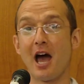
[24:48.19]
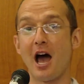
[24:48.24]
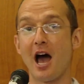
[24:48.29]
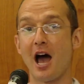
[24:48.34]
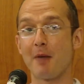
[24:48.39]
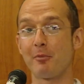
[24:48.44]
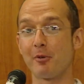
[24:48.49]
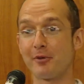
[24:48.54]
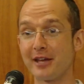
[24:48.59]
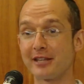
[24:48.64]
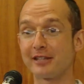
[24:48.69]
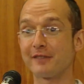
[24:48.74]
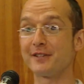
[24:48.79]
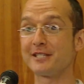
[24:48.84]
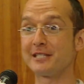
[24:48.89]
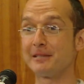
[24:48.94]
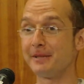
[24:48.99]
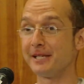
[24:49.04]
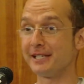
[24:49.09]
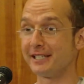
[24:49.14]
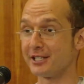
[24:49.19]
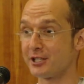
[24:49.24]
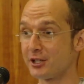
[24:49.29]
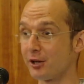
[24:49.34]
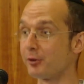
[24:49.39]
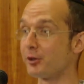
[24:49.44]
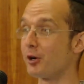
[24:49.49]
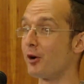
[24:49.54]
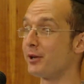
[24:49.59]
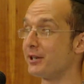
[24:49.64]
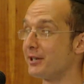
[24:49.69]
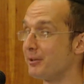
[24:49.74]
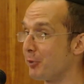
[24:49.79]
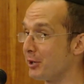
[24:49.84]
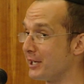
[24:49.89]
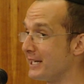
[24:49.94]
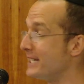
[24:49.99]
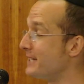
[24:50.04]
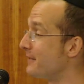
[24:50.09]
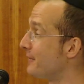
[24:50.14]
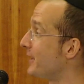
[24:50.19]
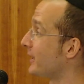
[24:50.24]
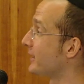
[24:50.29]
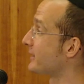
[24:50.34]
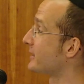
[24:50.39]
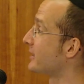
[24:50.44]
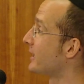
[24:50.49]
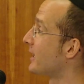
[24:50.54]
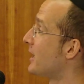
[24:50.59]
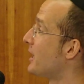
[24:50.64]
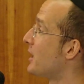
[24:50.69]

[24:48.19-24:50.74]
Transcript: But without the visibility, you just don't know what you need to fix.